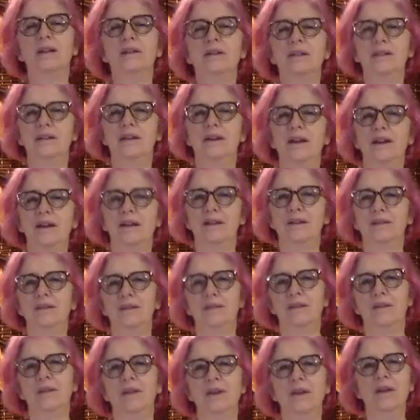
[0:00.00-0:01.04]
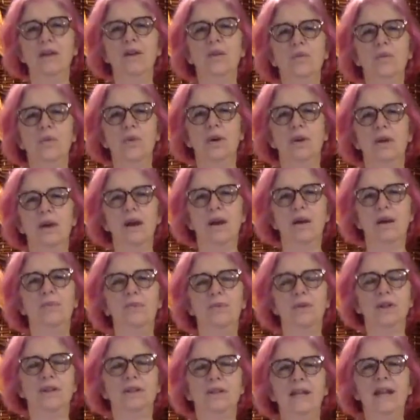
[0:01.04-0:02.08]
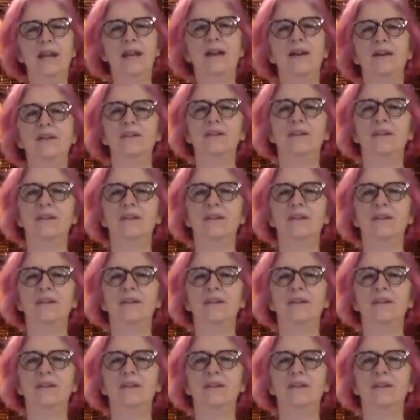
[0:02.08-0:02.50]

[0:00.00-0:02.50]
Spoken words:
does. One up, one down,